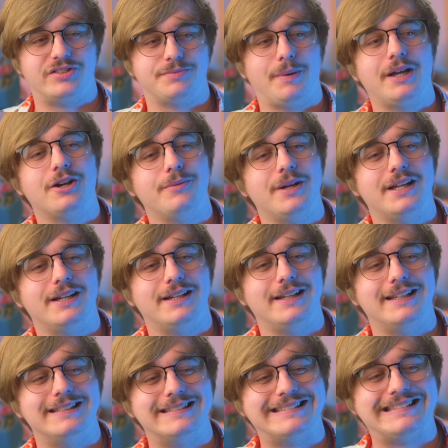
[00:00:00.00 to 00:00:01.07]
Spider-Man
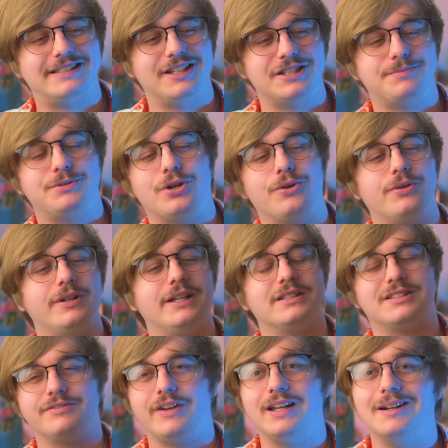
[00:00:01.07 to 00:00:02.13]
is just turning
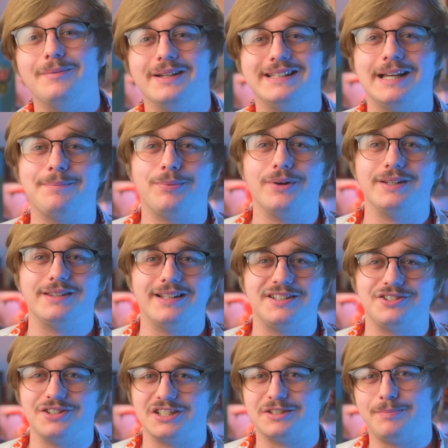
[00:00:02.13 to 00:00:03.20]
into Venom, at that point
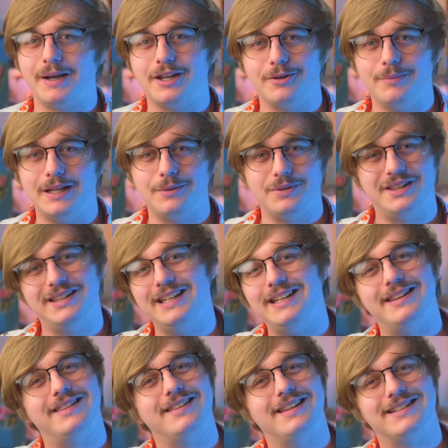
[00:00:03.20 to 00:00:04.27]
that's just Spider-Man with
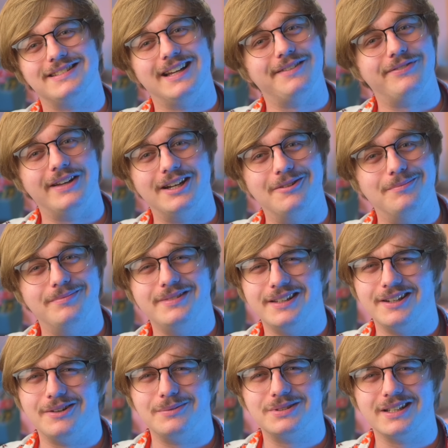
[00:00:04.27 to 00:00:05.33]
teeth. It's not Venom, you
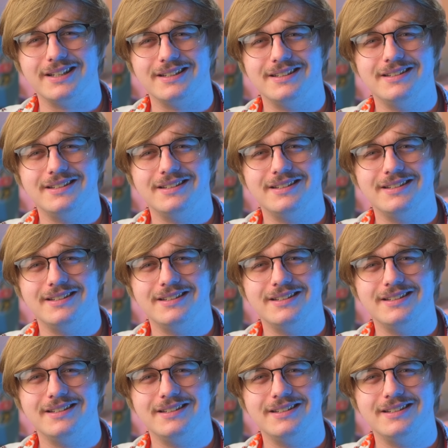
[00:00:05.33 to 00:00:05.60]
know what I'm saying?